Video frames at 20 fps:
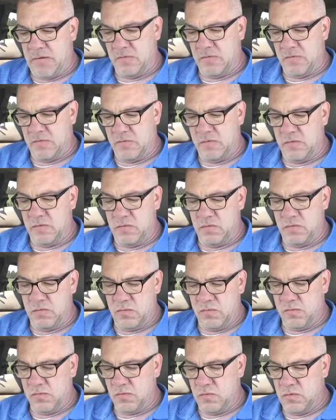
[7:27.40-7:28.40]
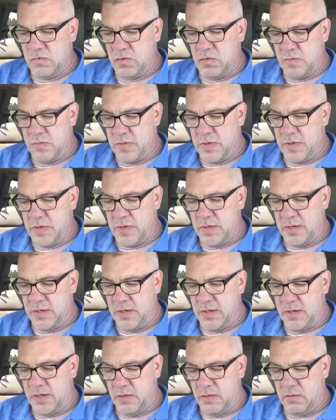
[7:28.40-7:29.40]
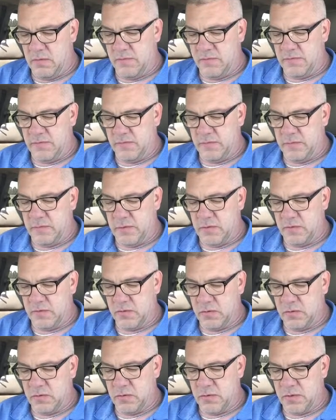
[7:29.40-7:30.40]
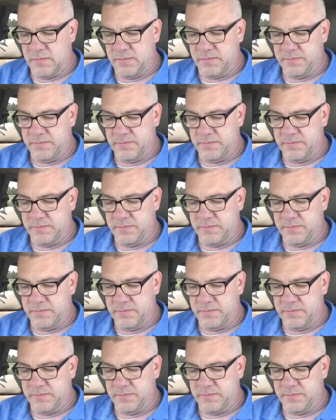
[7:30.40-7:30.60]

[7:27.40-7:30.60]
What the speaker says: Altitude zone nearby, 150 meters. Okay.